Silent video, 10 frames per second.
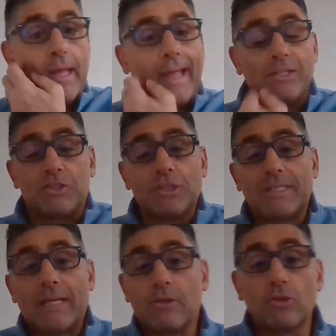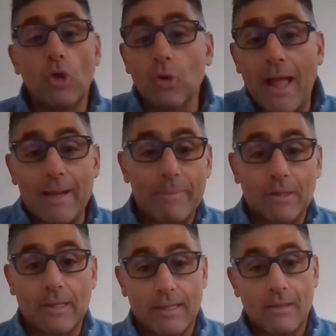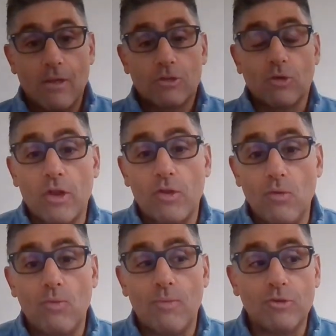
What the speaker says: It's just that there's no liability. So you